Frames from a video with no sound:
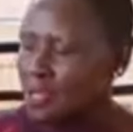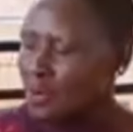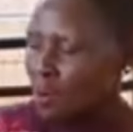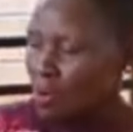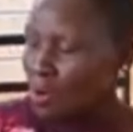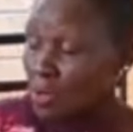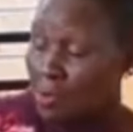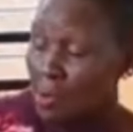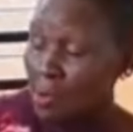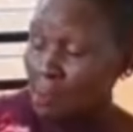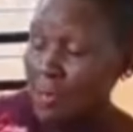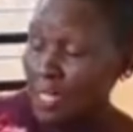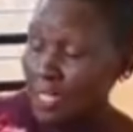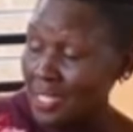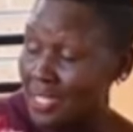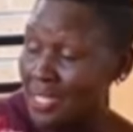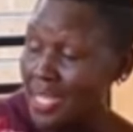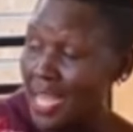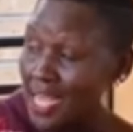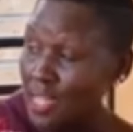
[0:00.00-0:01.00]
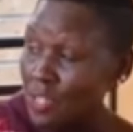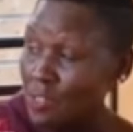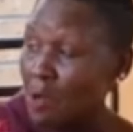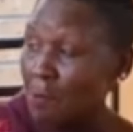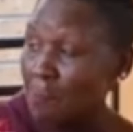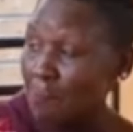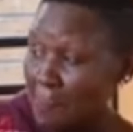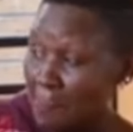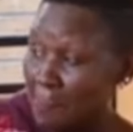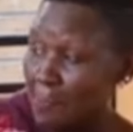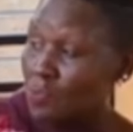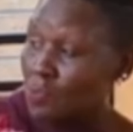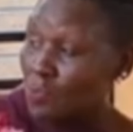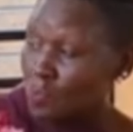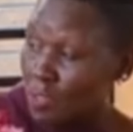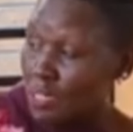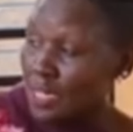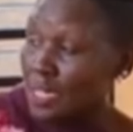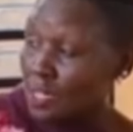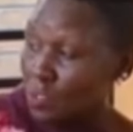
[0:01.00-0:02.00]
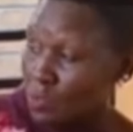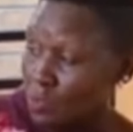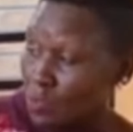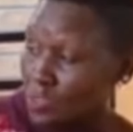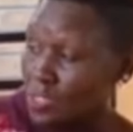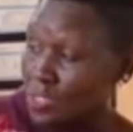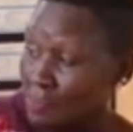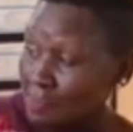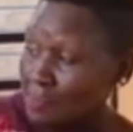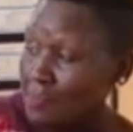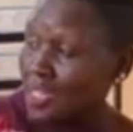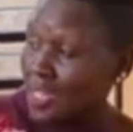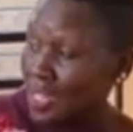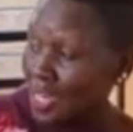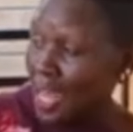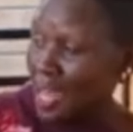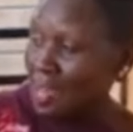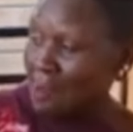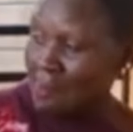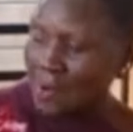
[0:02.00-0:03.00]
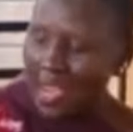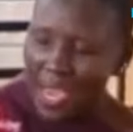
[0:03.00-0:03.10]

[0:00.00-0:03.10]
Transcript: On your birthday, I told people to subscribe.